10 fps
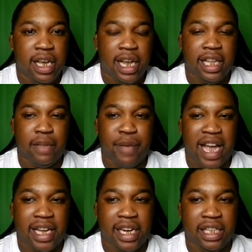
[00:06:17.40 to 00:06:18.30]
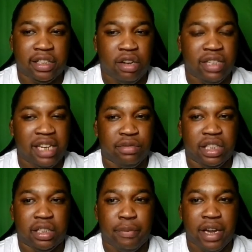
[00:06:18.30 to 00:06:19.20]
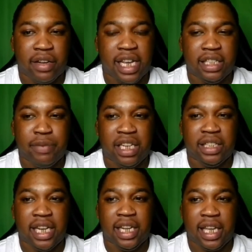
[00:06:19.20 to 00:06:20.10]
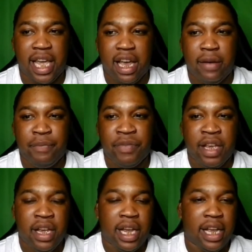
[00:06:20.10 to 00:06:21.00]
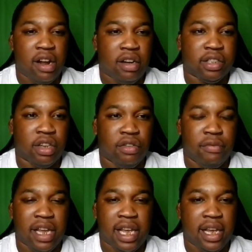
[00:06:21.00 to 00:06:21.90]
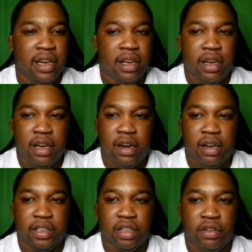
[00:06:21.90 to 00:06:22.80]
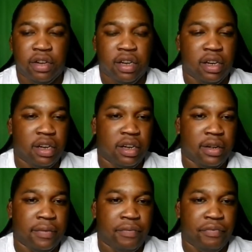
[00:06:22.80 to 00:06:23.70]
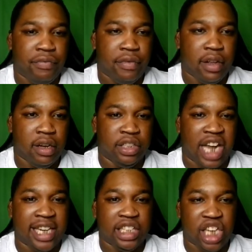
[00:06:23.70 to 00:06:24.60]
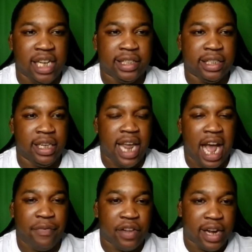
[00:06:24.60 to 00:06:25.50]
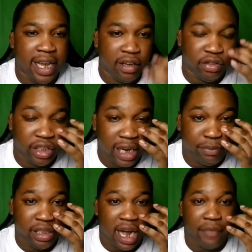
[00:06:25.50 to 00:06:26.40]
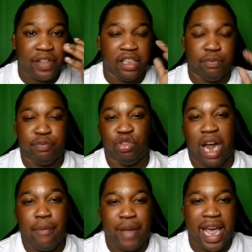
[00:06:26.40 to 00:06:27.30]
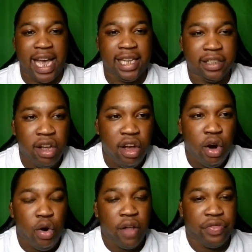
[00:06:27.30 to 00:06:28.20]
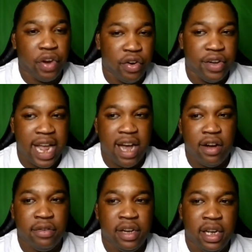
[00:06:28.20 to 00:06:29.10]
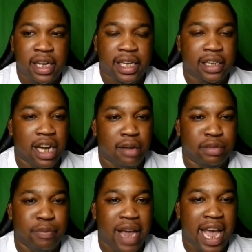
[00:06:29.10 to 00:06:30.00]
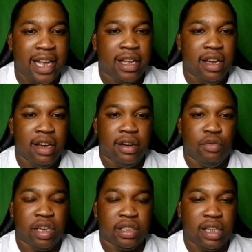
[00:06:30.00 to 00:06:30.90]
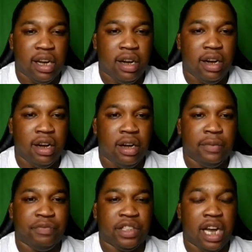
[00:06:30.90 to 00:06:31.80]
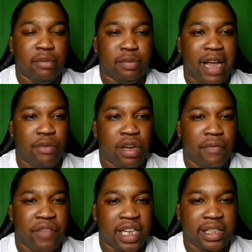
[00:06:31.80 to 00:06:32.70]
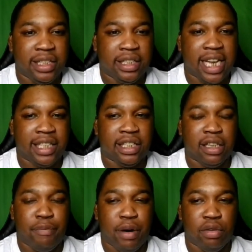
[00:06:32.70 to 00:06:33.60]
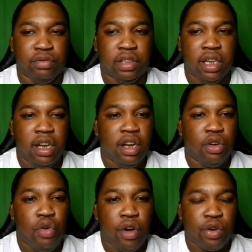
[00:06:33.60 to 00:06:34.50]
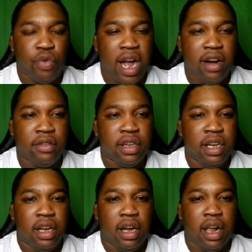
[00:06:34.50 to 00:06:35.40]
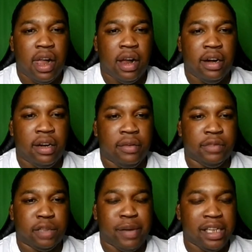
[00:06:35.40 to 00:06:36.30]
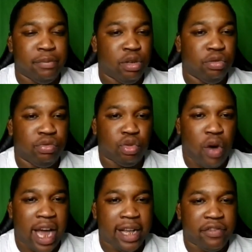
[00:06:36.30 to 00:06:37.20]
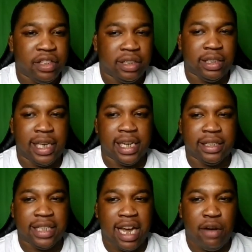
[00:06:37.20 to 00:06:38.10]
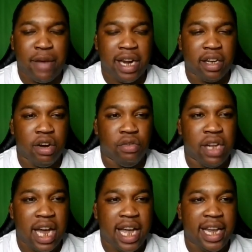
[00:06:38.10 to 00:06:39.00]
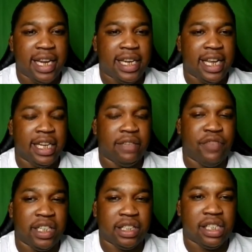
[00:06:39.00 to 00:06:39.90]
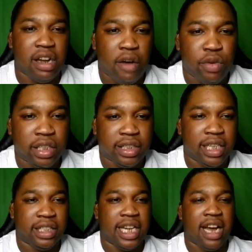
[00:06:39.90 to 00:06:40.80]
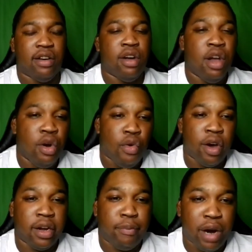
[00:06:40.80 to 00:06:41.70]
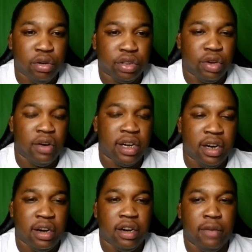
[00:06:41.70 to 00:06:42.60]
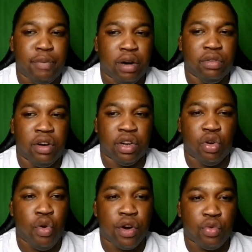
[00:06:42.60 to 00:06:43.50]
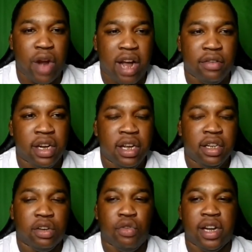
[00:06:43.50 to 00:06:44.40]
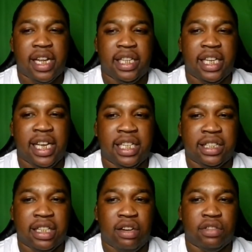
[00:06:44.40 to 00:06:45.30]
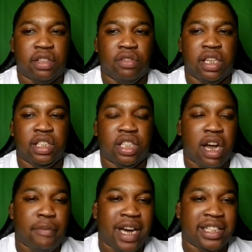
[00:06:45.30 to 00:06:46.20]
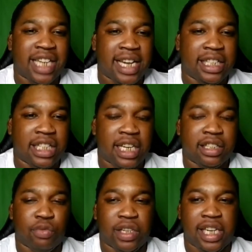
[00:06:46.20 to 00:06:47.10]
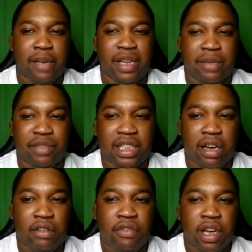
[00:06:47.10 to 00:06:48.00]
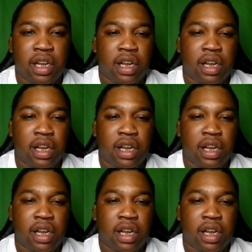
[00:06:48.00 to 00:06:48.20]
in the back of the end zone. That was just a better catch by Jalen Camp, and also man, also um, Johnny Johnson after the interception, after the drop pass on third down, he comes back with a um, comes back with a vengeance, catches a post corner route, um, spin moves twice, get us down by the goal line, and then finished it off with a touchdown on the post on a uh, post, on a corner route going in the end zone. So good job by Johnny Johnson redeeming himself.